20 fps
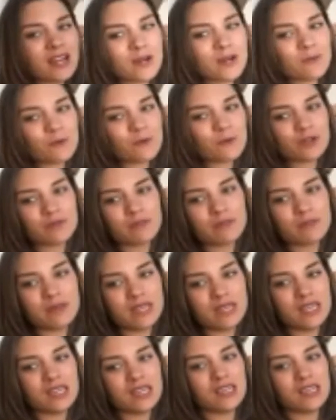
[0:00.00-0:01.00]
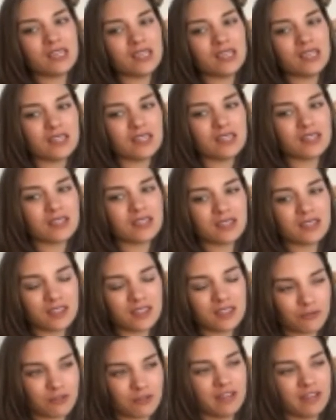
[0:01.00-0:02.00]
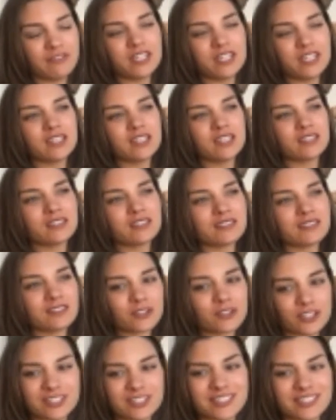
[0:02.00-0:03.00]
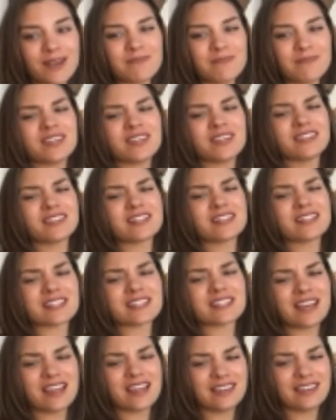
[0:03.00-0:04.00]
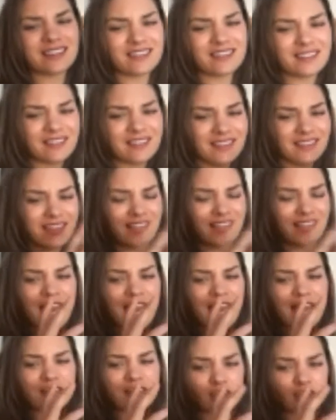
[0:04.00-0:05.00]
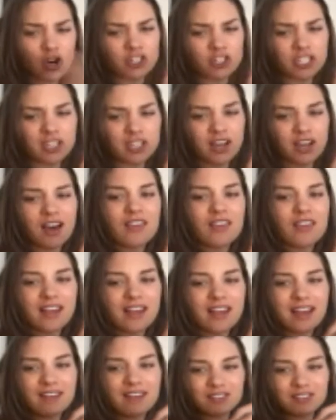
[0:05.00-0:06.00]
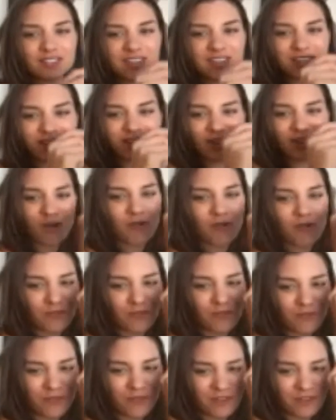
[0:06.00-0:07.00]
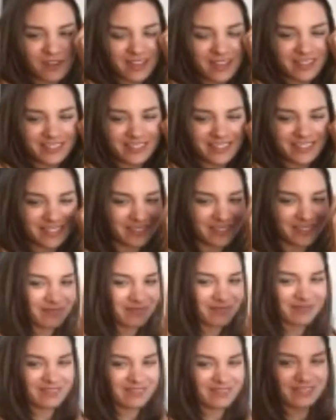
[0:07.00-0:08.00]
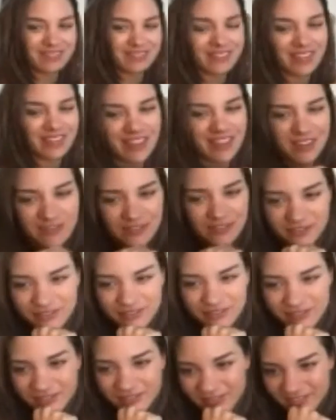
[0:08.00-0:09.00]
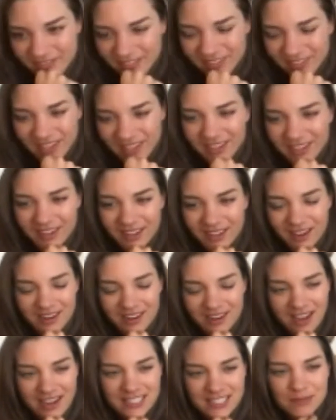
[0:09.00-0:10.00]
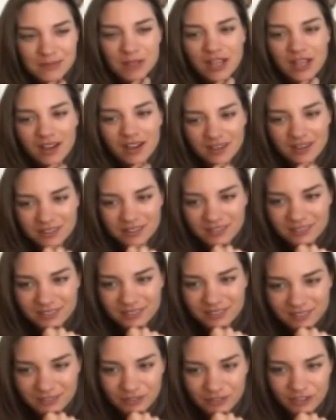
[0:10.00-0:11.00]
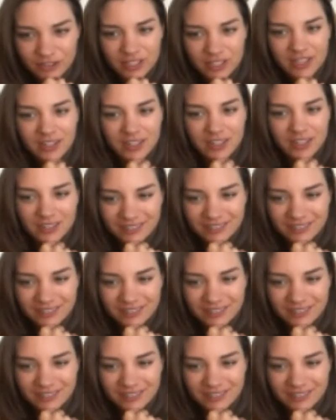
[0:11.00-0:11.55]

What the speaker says: would be The Revenant or something that's like in Antarctica that I have to like go and live in an ice block for a year.